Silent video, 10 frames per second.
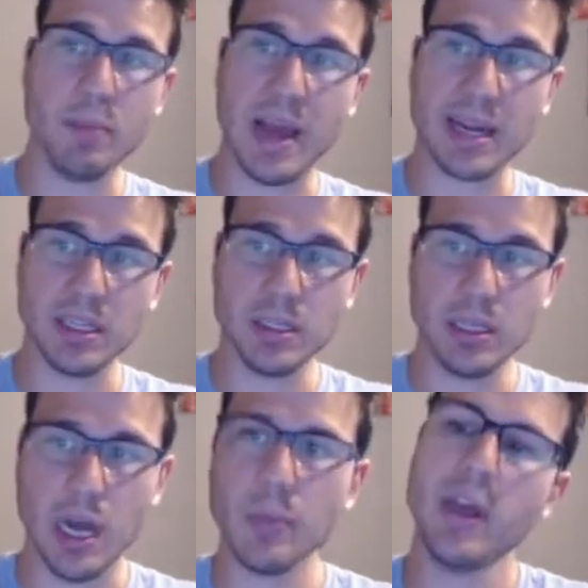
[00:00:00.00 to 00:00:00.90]
back to the
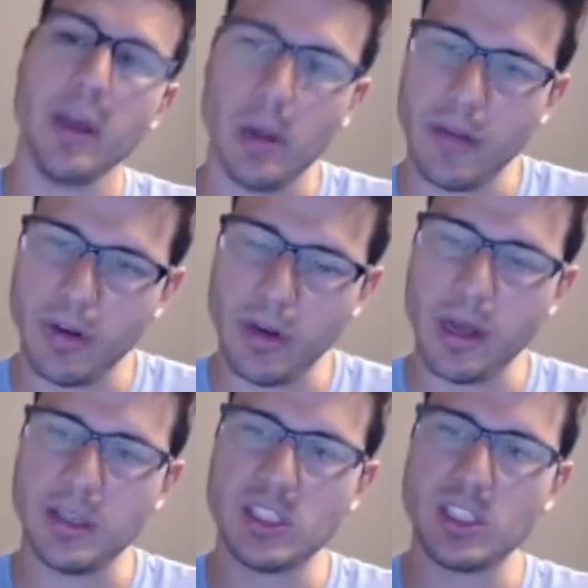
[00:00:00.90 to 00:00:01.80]
top, it'll have a
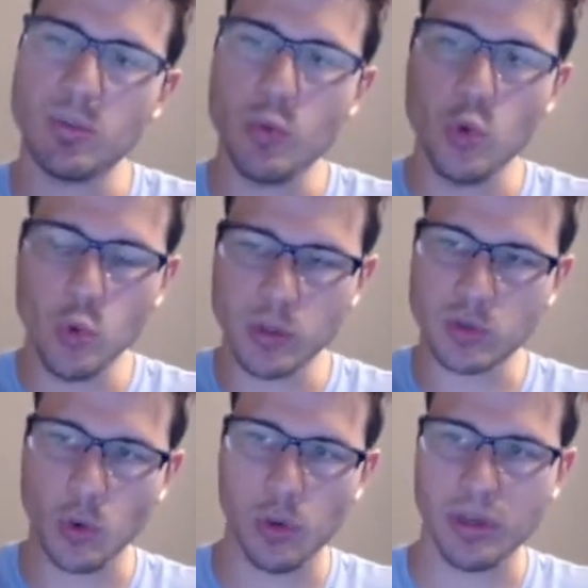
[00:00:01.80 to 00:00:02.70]
nice smooth
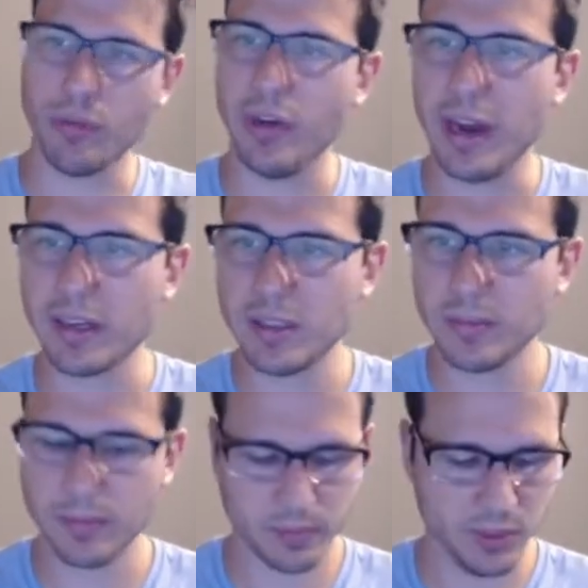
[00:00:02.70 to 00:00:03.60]
scrolling effect.
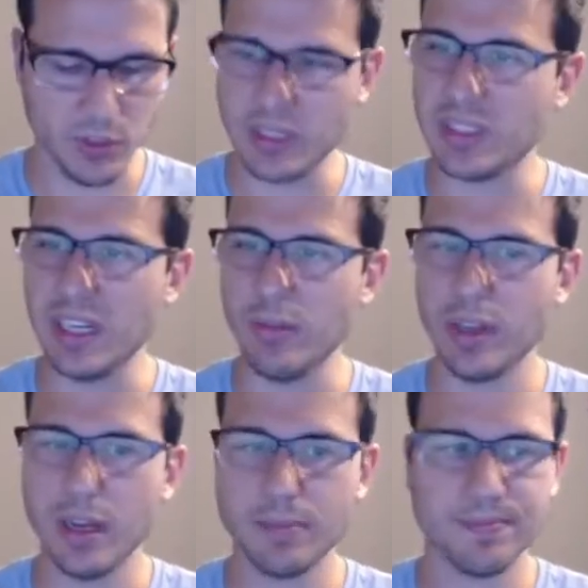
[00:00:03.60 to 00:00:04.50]
So let's save
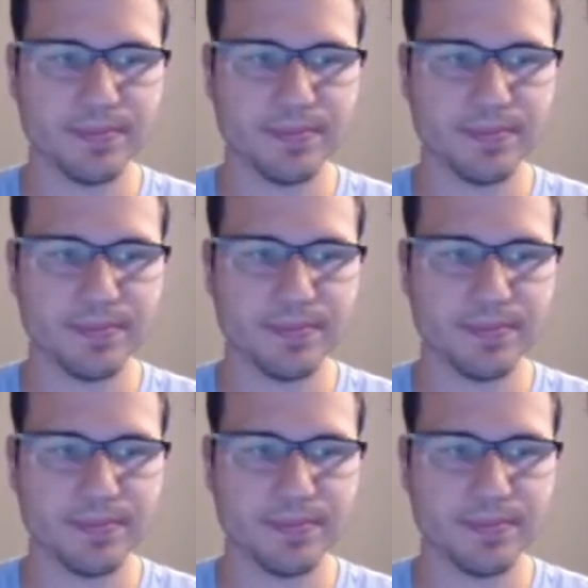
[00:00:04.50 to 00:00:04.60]
that.